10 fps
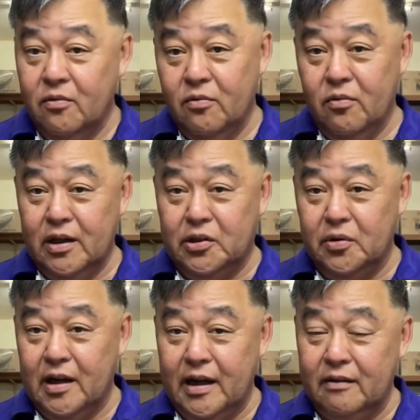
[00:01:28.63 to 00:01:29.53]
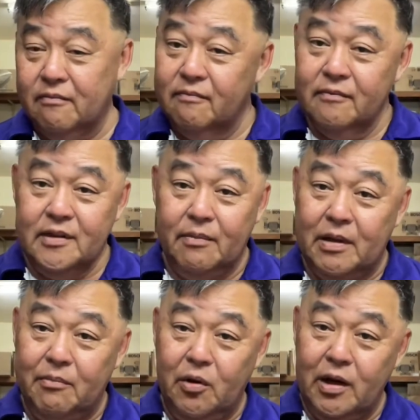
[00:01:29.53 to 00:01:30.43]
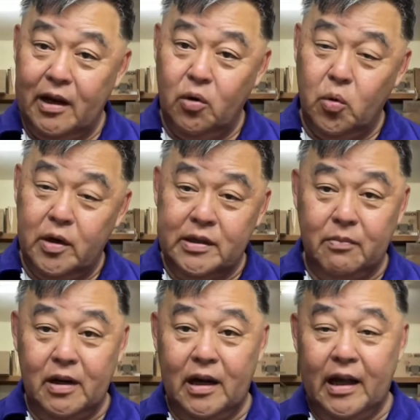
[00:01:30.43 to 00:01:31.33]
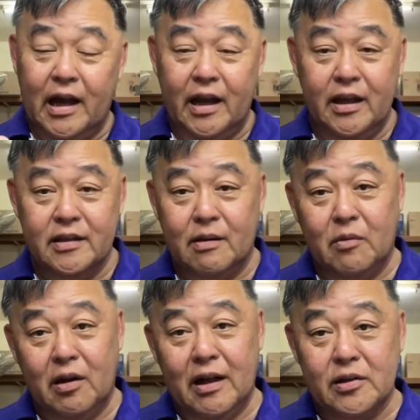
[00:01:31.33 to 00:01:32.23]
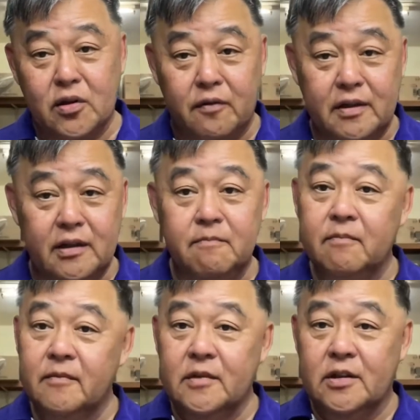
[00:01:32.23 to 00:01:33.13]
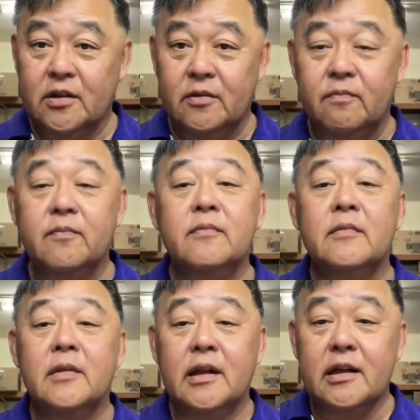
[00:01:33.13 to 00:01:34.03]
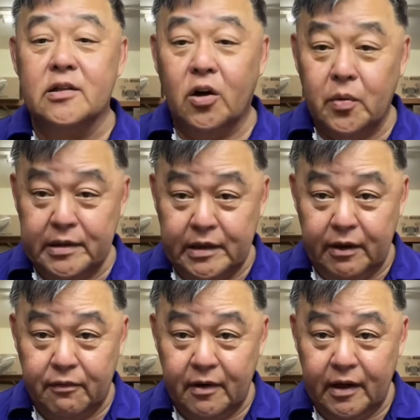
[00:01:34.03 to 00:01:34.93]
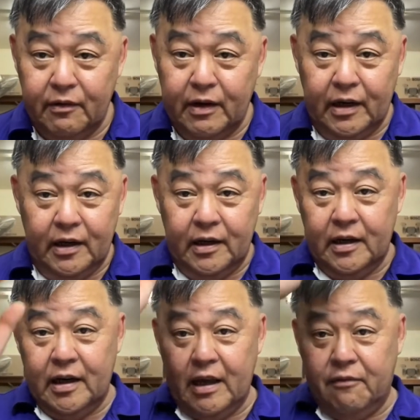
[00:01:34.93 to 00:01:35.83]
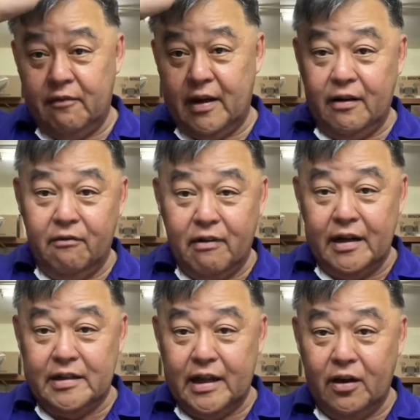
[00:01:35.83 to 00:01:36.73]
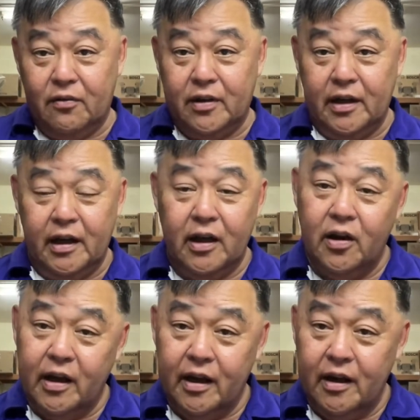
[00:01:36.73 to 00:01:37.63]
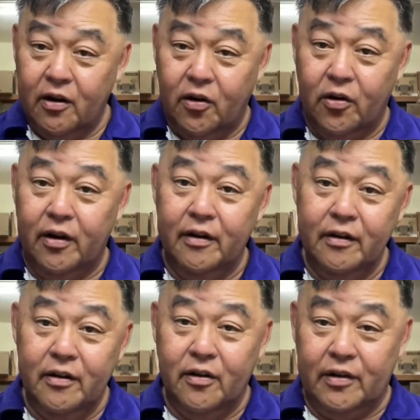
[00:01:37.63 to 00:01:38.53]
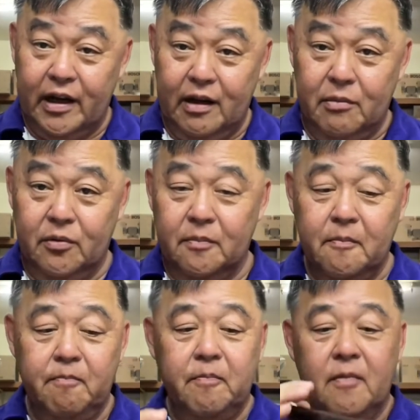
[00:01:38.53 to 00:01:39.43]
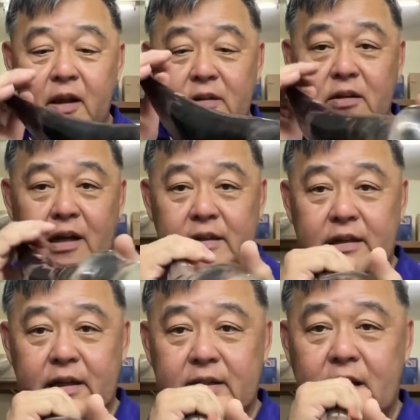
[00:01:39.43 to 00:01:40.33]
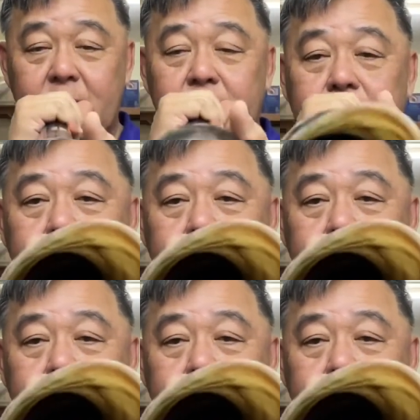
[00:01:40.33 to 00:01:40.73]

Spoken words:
What you like, sometimes you like lower, sometimes you like higher, sometimes you like softer. So it is always different, even on the left and right side of the horn of the animal. So let's hear the sound.